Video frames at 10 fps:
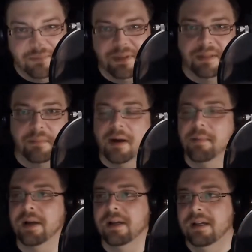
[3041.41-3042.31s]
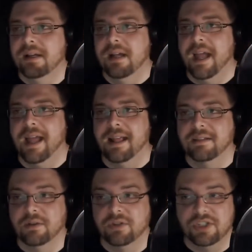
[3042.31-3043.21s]
be the mama. And
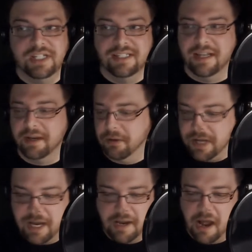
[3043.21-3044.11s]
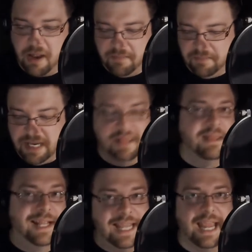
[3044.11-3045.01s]
so she's like, okay, I'm in
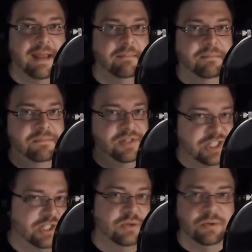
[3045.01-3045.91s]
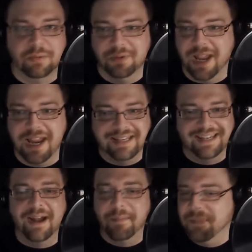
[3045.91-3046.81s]
the game too.
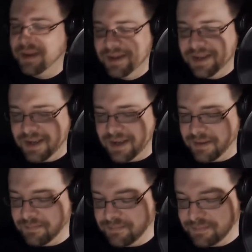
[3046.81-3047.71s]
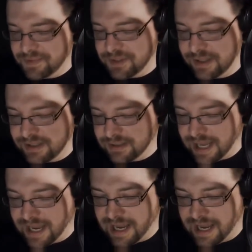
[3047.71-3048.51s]
Ante up. Um, so so that